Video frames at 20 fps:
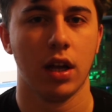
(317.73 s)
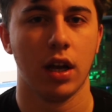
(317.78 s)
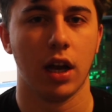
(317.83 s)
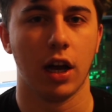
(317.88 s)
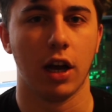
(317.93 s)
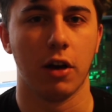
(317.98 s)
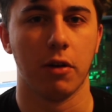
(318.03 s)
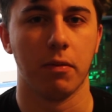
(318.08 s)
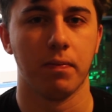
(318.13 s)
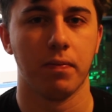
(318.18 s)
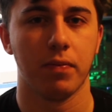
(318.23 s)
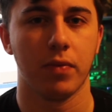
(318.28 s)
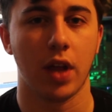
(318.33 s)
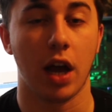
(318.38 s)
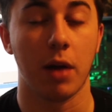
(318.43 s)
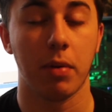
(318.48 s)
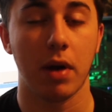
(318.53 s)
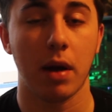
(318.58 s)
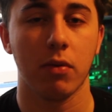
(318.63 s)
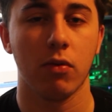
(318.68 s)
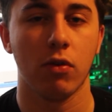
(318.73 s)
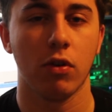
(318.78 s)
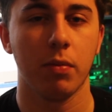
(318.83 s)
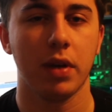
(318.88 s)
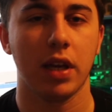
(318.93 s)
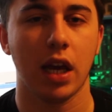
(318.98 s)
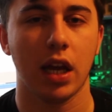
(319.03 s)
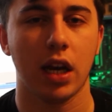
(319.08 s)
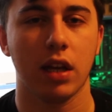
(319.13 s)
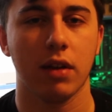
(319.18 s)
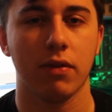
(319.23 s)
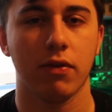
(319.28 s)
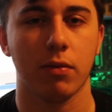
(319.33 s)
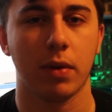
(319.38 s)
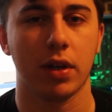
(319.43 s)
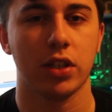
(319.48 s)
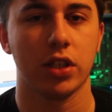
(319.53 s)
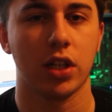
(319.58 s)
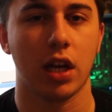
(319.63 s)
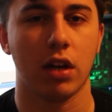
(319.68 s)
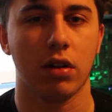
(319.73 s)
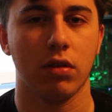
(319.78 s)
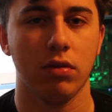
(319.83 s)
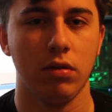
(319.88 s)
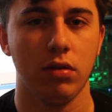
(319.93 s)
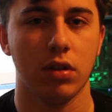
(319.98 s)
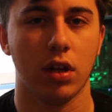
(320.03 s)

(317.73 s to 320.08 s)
I probably will be getting it for my channel,